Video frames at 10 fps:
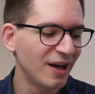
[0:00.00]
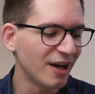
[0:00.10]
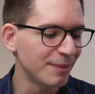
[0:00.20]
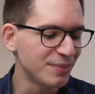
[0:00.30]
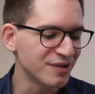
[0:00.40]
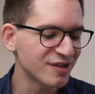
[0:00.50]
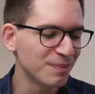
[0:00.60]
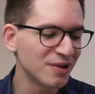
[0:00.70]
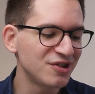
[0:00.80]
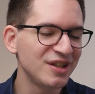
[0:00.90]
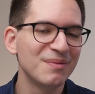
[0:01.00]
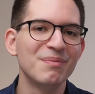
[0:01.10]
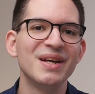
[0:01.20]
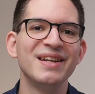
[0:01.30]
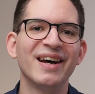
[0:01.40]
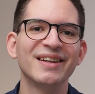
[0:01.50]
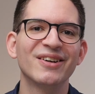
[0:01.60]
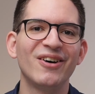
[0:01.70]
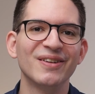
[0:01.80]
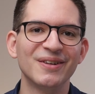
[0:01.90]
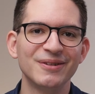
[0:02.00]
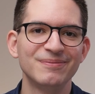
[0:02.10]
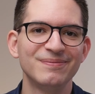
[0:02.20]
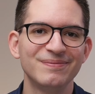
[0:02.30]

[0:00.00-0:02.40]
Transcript: but smudgy midnight color.